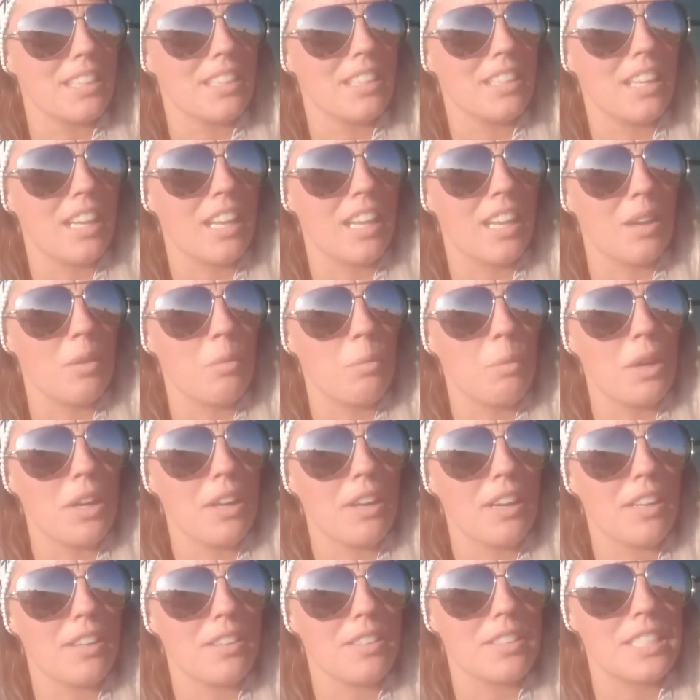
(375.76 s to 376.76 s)
where
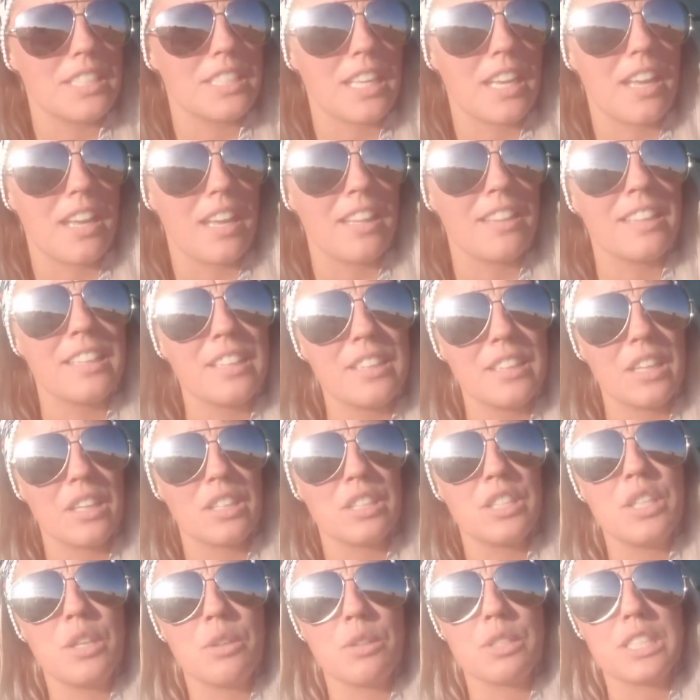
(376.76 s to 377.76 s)
else? And then,
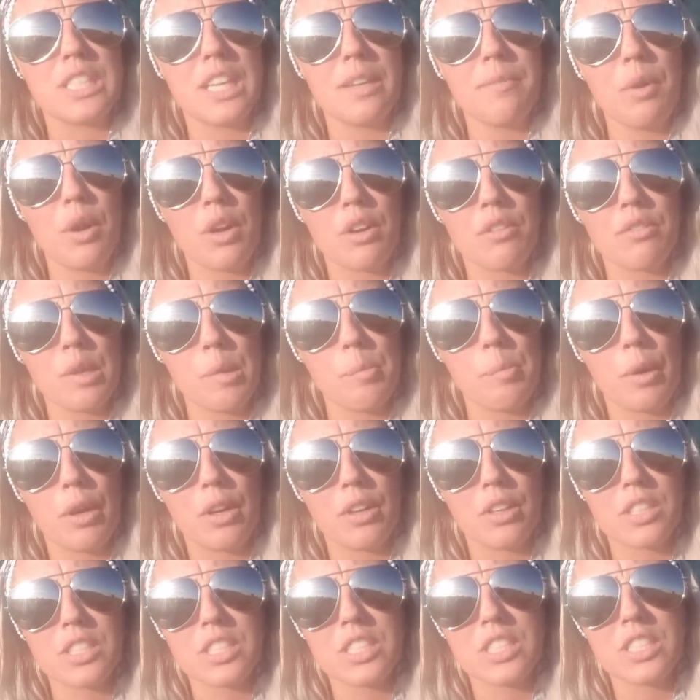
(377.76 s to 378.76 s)
you know, some RV
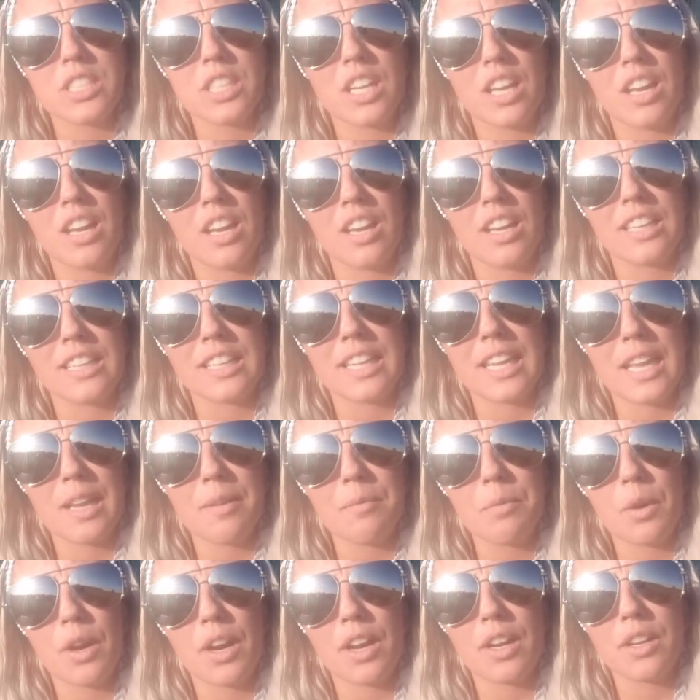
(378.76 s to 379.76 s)
parks and
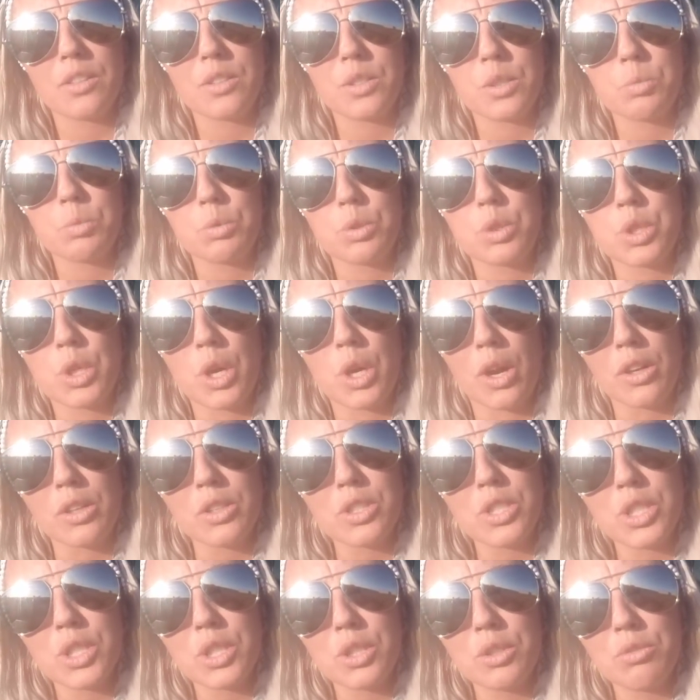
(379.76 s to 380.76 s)
campgrounds will
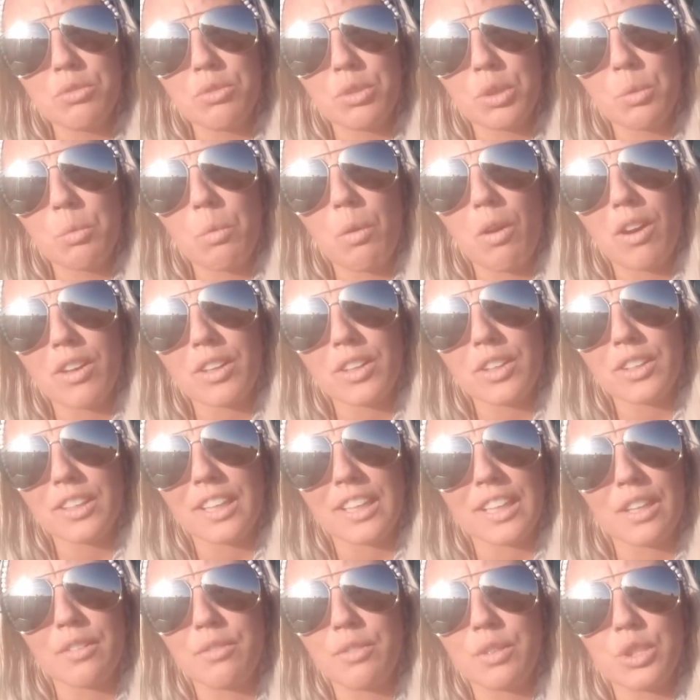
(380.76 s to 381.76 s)
charge you for water.
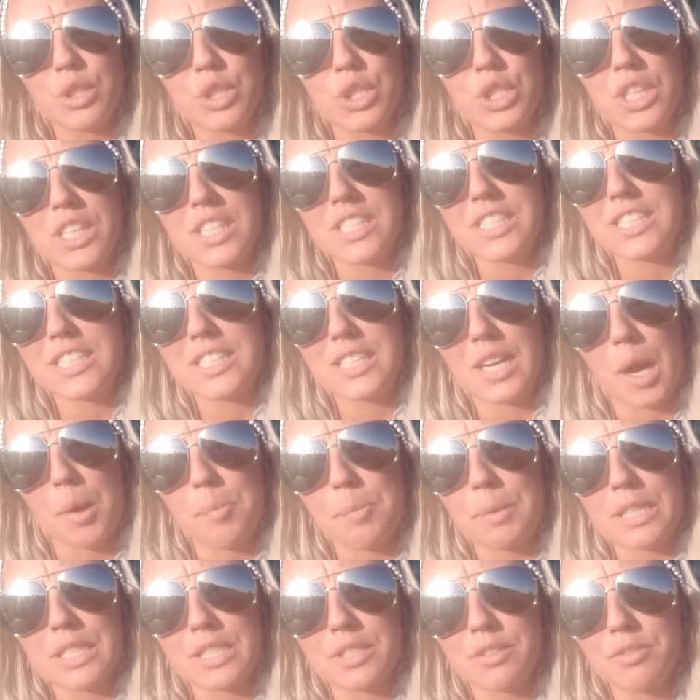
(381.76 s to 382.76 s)
Like if you're just
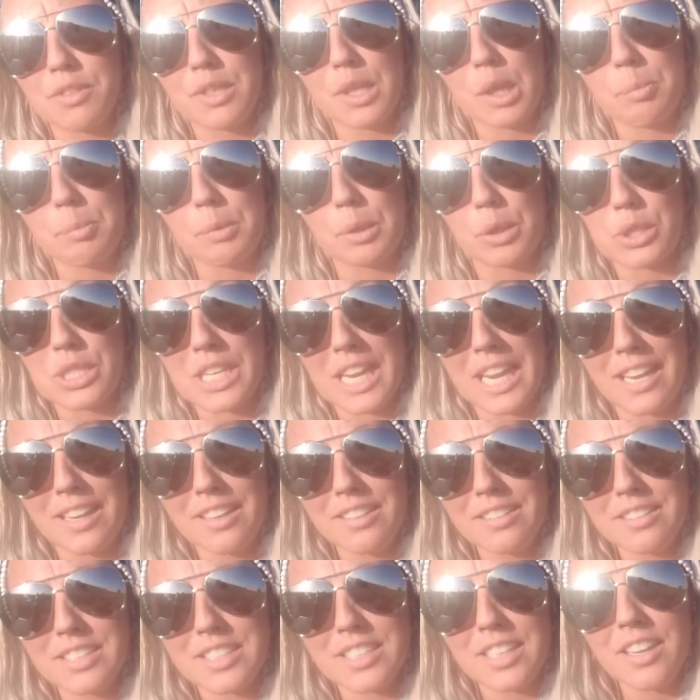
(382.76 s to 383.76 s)
stopping to fill up your
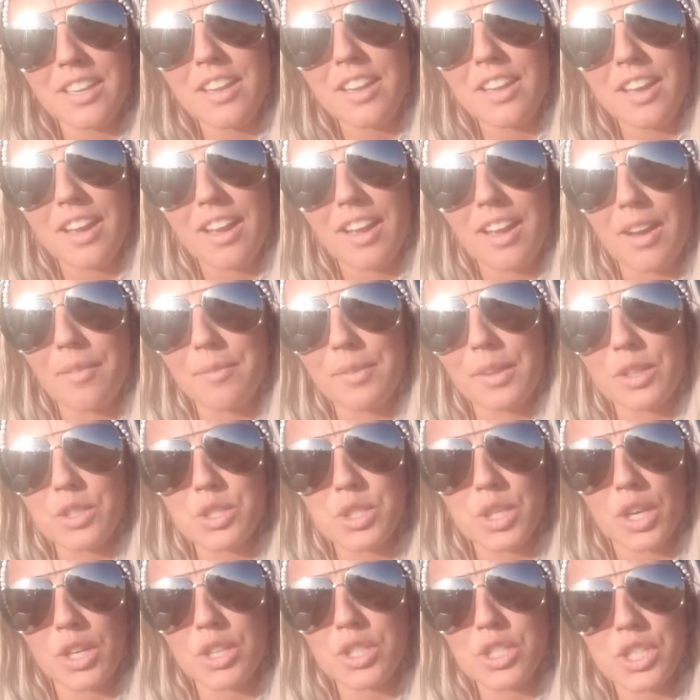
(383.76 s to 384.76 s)
tanks, they'll
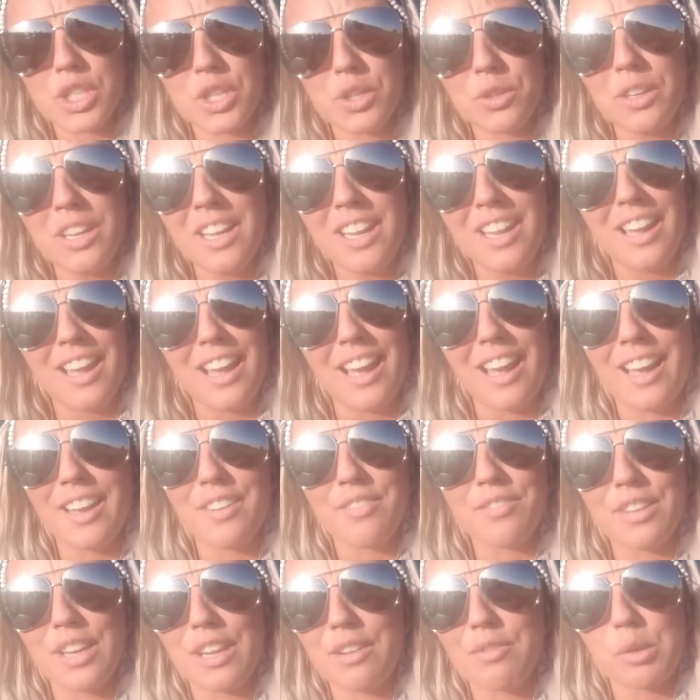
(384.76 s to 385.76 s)
charge you.
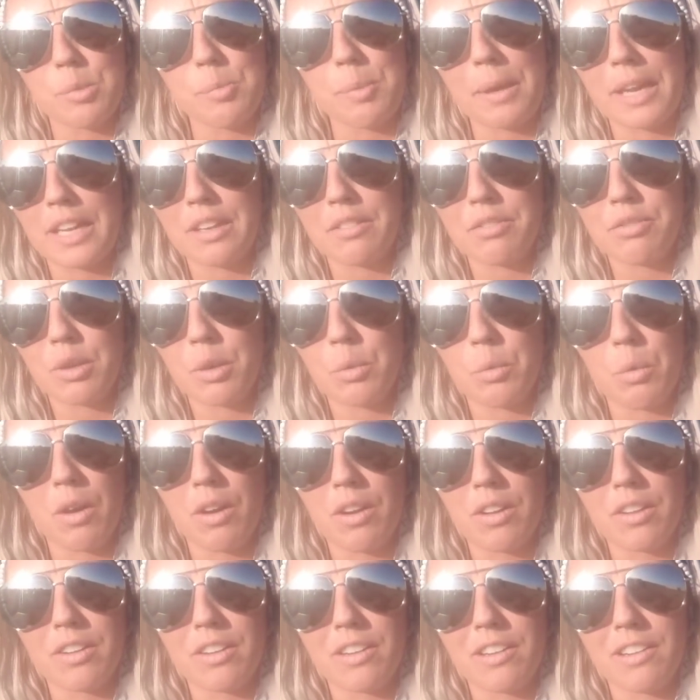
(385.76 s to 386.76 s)
I've never paid for
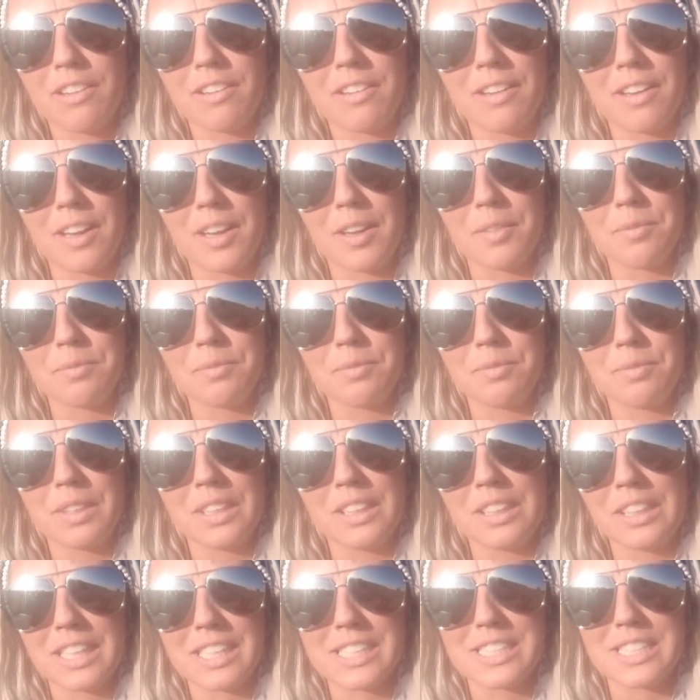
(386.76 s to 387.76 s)
water
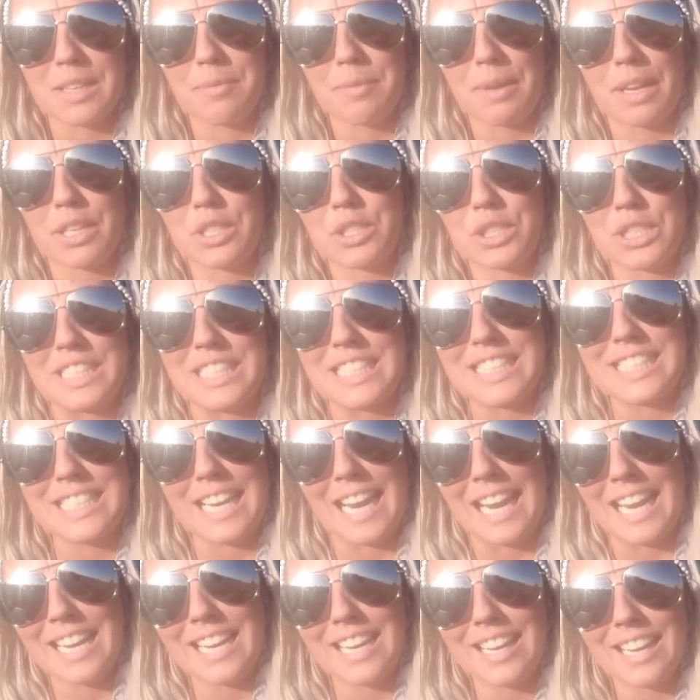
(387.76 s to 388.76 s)
unless I'm actually
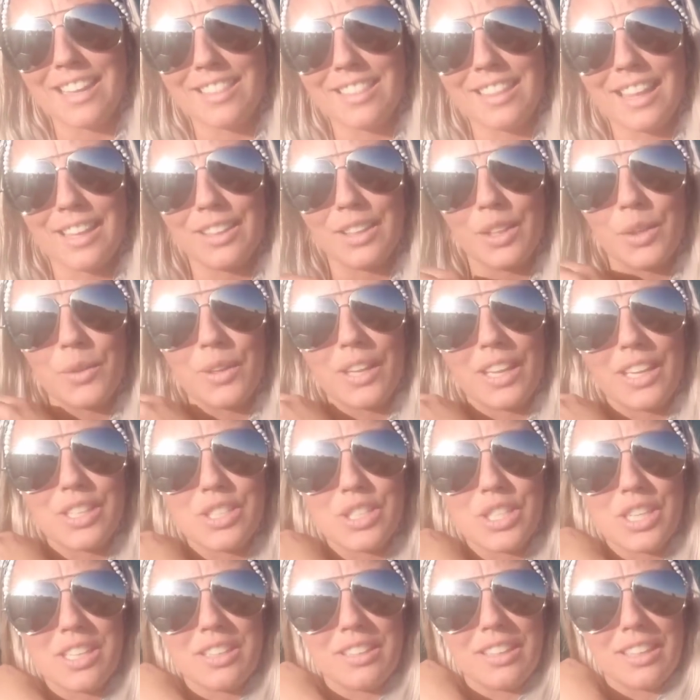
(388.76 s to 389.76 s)
staying at that
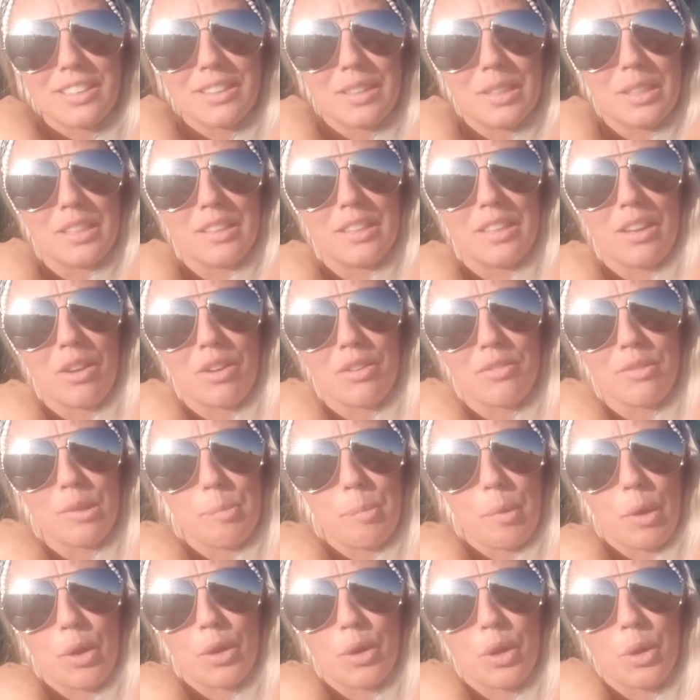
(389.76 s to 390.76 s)
location, like the RV
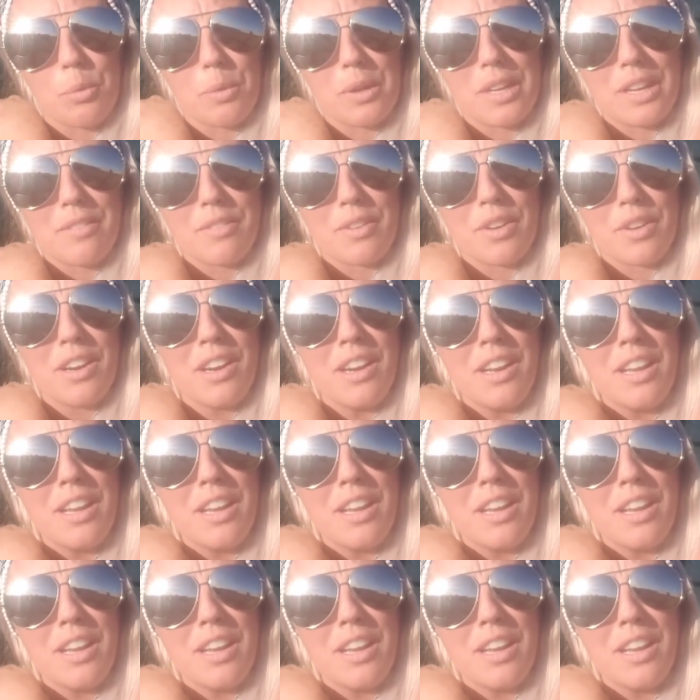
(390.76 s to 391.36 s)
park or whatever.